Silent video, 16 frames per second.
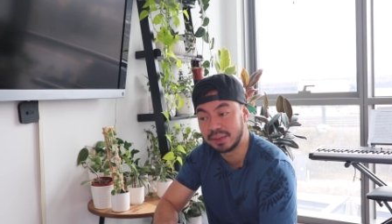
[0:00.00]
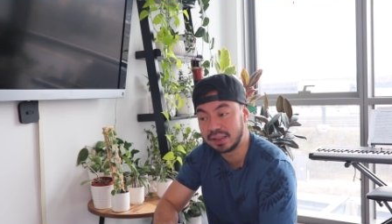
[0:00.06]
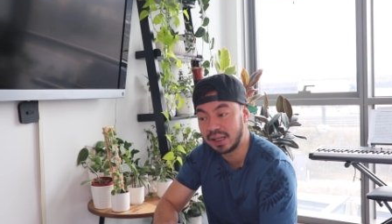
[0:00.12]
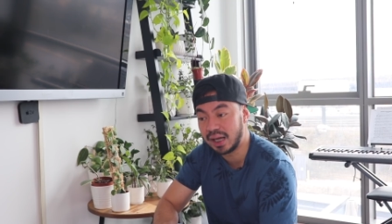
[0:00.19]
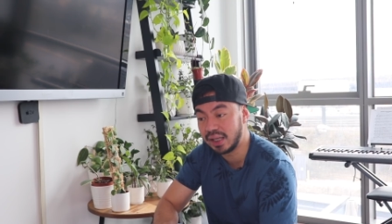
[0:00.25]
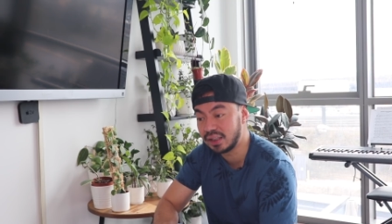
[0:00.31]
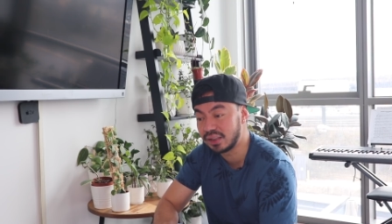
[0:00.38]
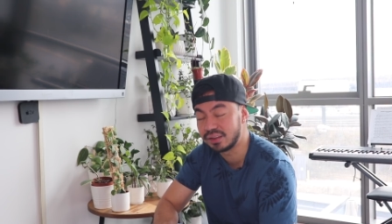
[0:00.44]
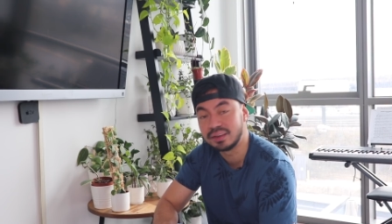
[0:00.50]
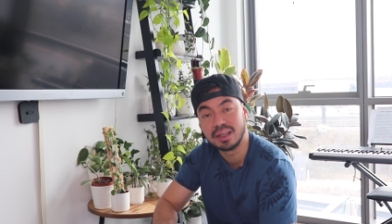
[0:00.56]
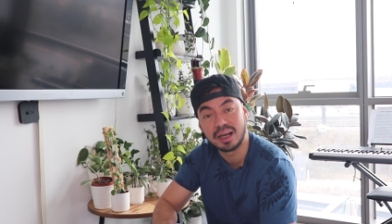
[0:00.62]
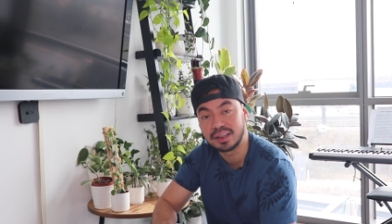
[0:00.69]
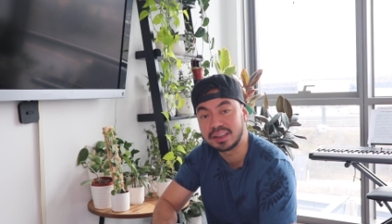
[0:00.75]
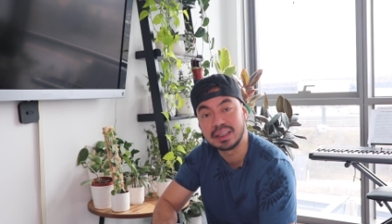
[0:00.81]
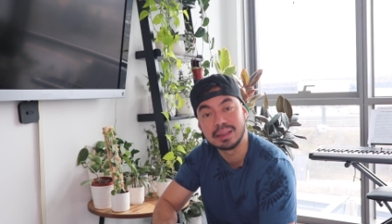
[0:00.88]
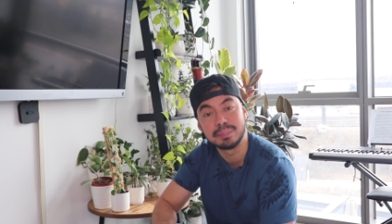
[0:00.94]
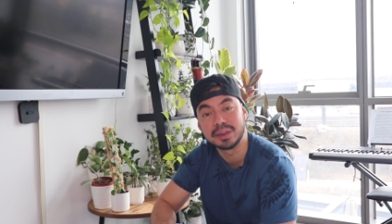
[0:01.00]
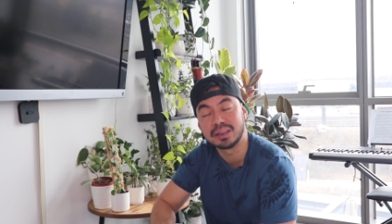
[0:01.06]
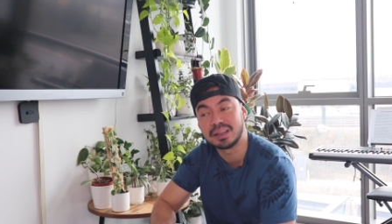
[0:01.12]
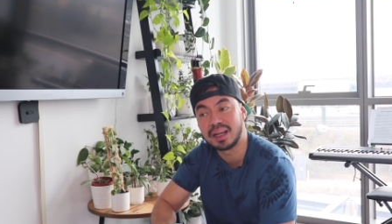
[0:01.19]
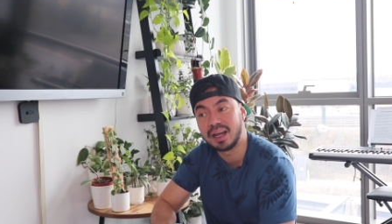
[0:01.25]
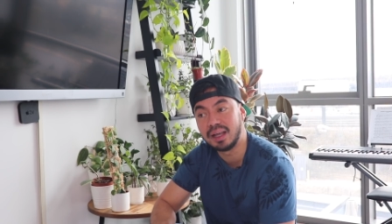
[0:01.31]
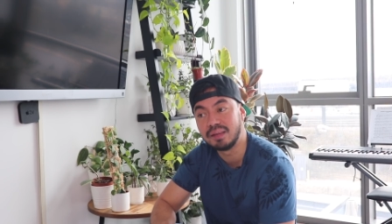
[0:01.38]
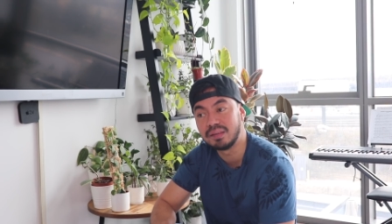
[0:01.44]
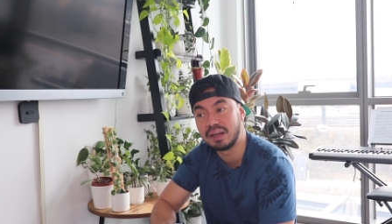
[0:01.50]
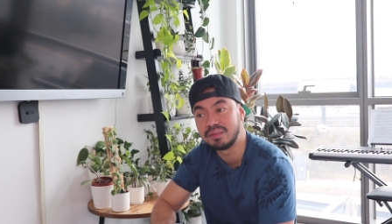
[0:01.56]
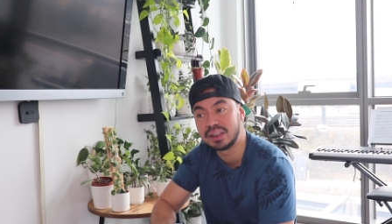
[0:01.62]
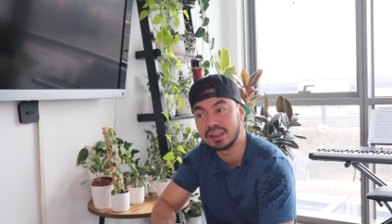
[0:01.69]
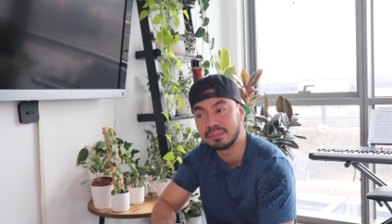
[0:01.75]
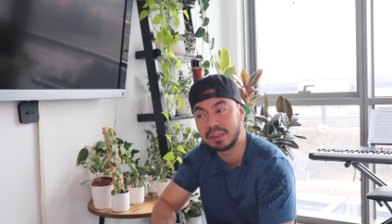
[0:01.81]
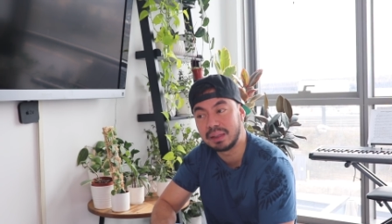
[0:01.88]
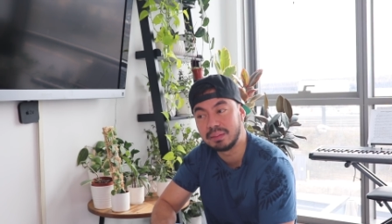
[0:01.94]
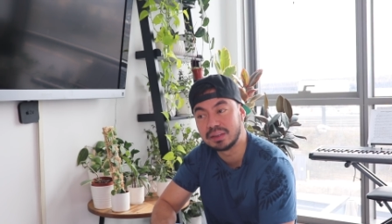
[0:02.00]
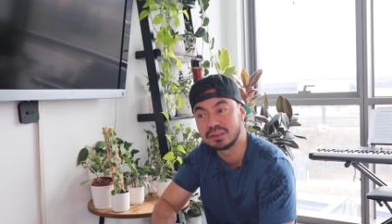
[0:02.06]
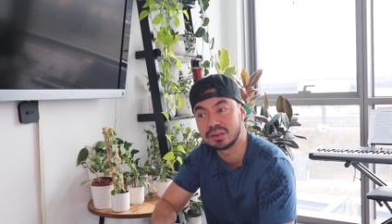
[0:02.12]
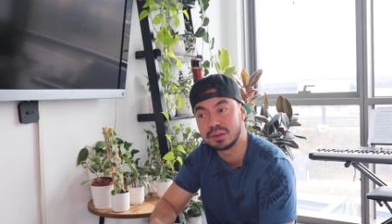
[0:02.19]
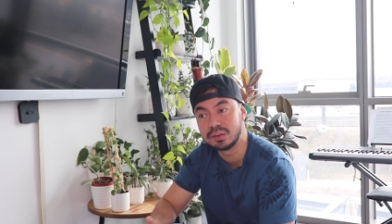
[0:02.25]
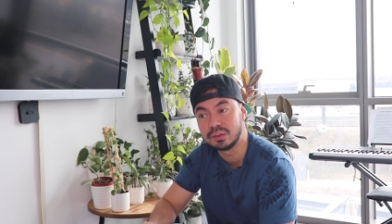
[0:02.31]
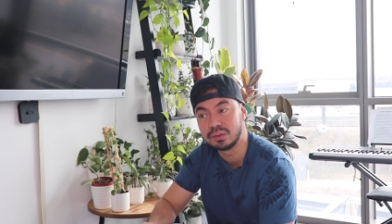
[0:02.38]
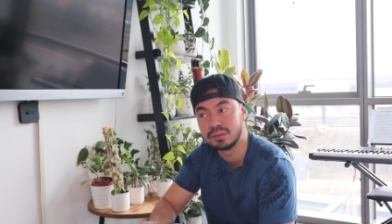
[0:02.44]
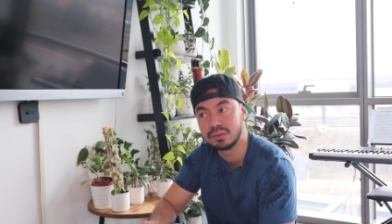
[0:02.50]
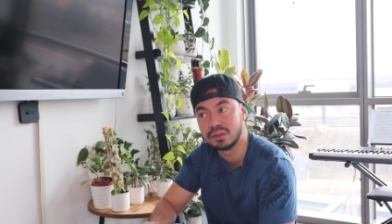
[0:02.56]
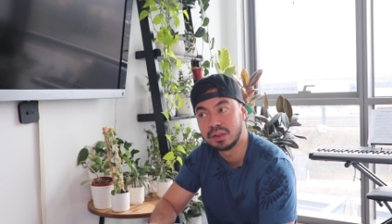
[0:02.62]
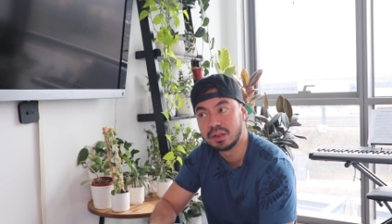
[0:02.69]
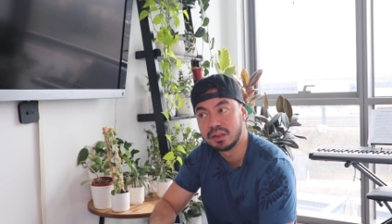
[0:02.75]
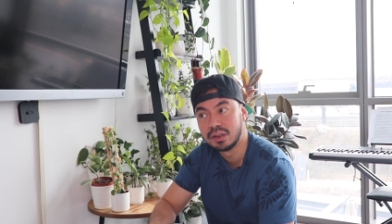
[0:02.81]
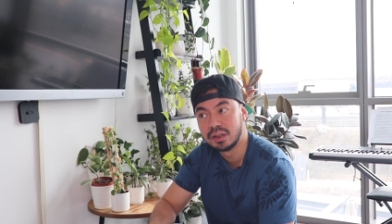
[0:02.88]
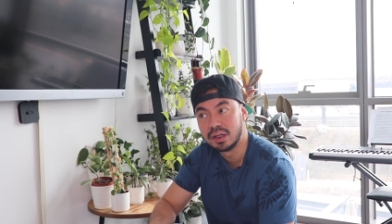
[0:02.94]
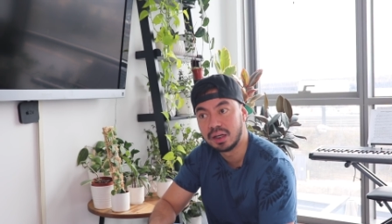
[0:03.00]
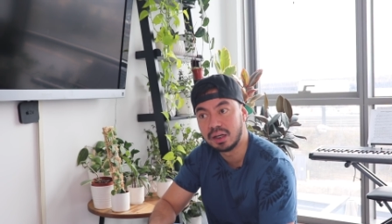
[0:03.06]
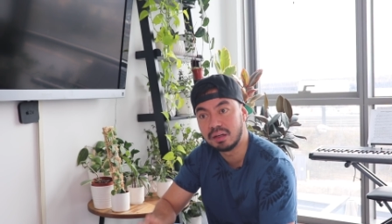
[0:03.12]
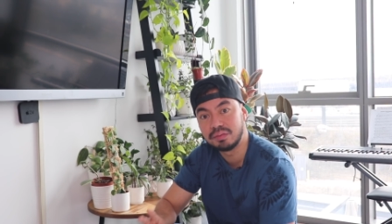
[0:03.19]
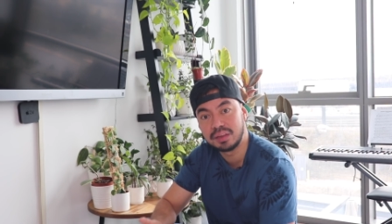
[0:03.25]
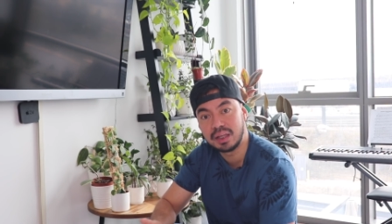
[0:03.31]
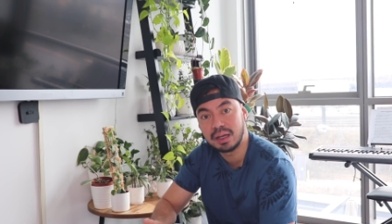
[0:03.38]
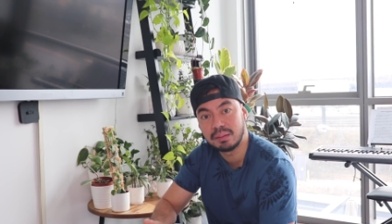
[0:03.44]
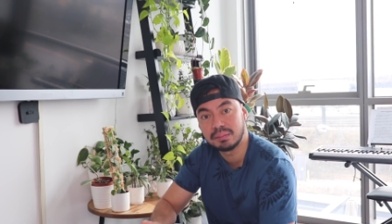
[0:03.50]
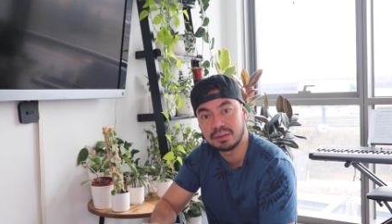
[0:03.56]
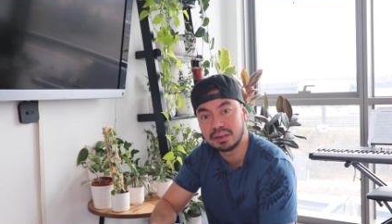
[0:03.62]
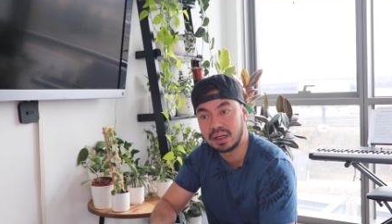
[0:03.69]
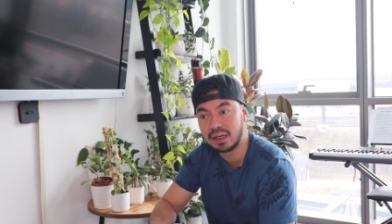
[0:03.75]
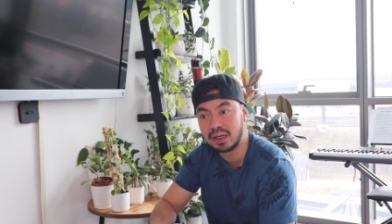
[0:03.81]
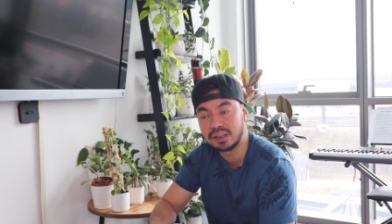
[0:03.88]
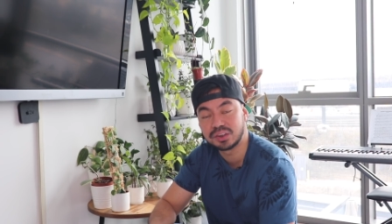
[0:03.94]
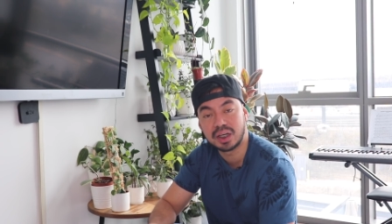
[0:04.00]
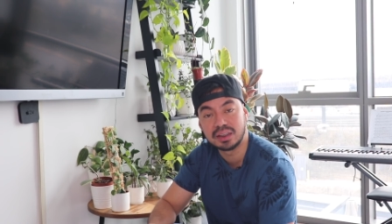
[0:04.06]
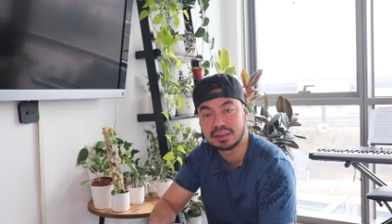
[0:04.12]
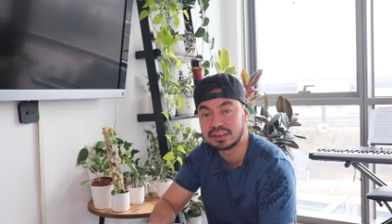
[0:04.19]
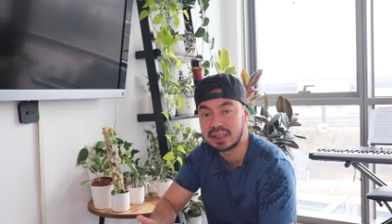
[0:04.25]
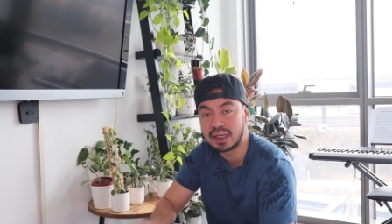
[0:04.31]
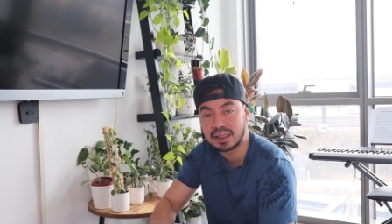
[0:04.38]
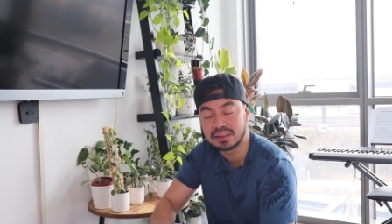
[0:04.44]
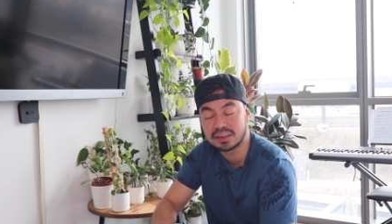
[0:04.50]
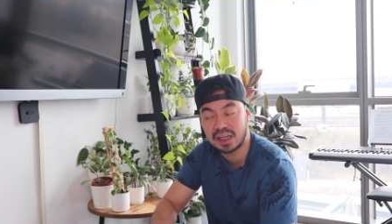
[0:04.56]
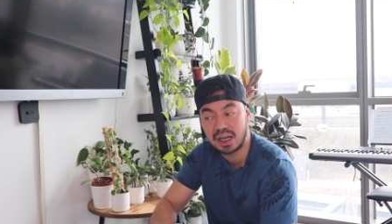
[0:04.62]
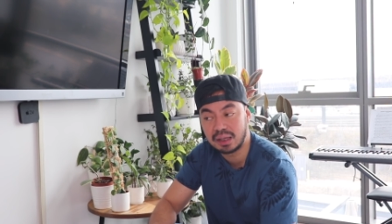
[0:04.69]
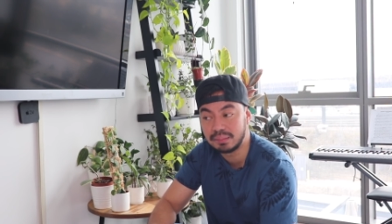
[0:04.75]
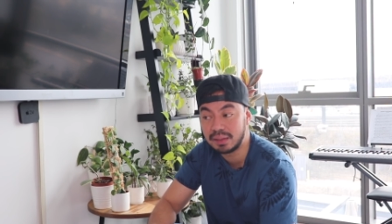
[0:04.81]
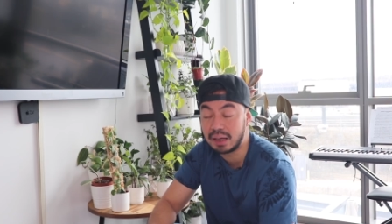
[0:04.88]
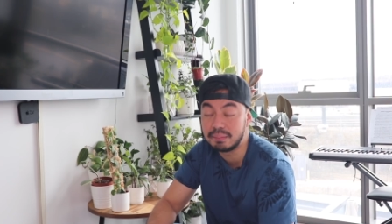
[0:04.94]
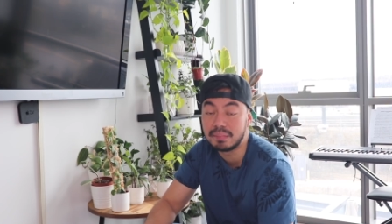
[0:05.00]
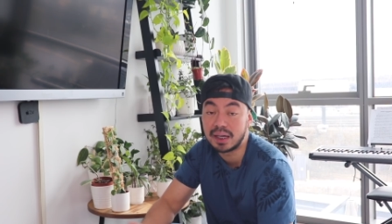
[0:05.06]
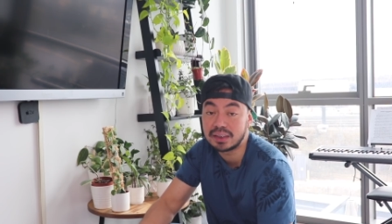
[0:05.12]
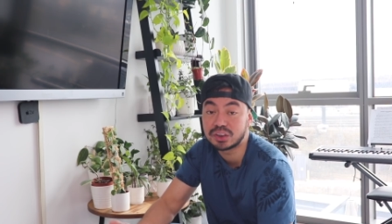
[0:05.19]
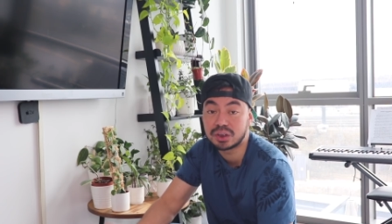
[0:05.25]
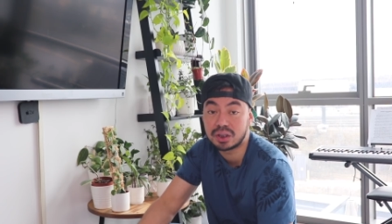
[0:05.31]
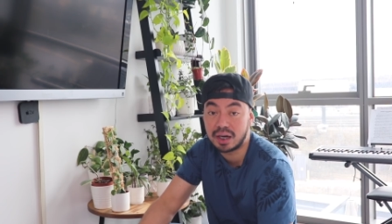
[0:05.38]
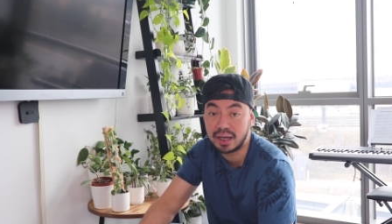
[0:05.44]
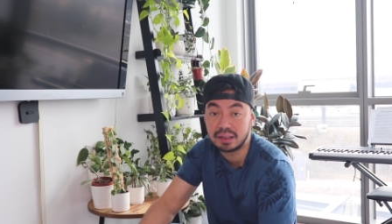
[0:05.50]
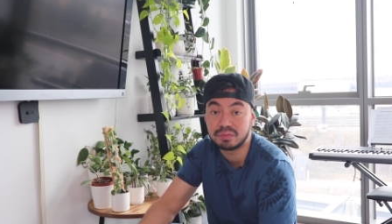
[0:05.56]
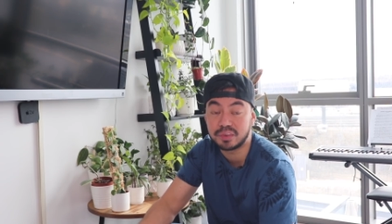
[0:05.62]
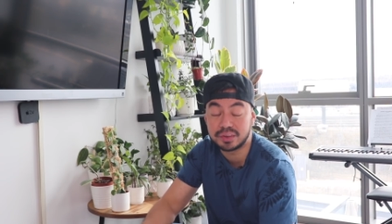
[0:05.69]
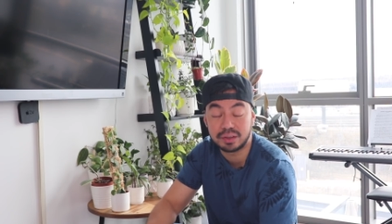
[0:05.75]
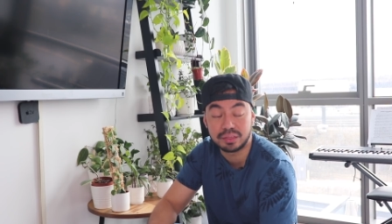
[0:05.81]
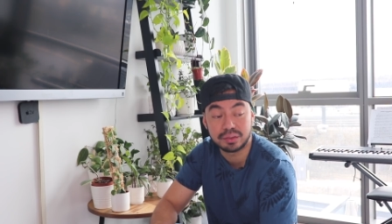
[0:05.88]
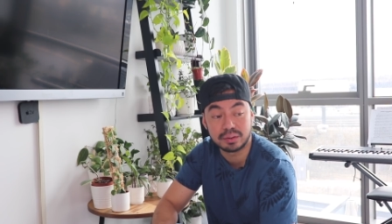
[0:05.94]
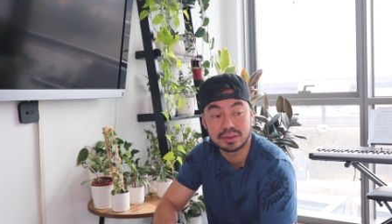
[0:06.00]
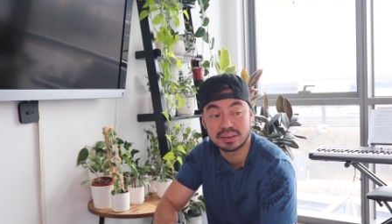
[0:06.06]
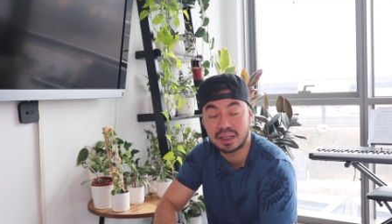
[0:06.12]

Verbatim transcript: but I could not keep it alive. I've killed maybe two of them. I, I tried it second time. I might try it for the third